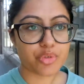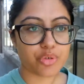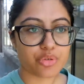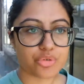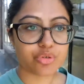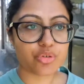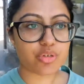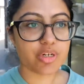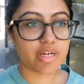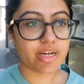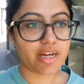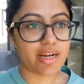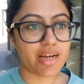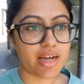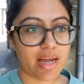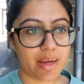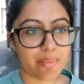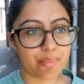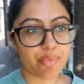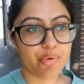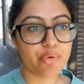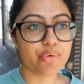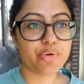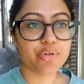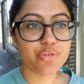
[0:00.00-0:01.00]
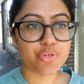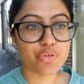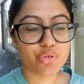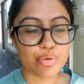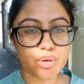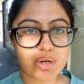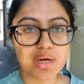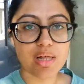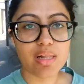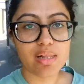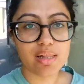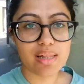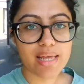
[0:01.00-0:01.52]
so today I'm going to
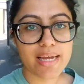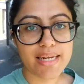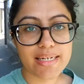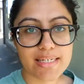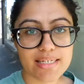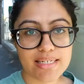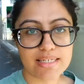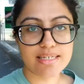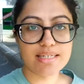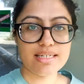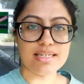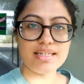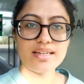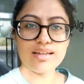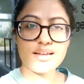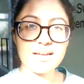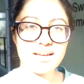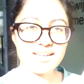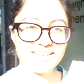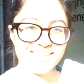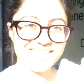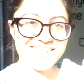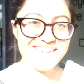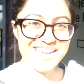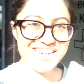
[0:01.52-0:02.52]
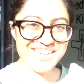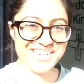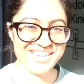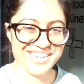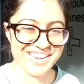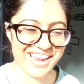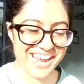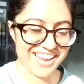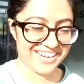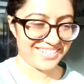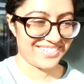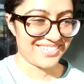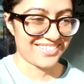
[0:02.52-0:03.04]
collect it yet
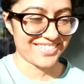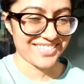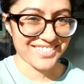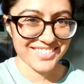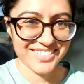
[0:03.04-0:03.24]
again.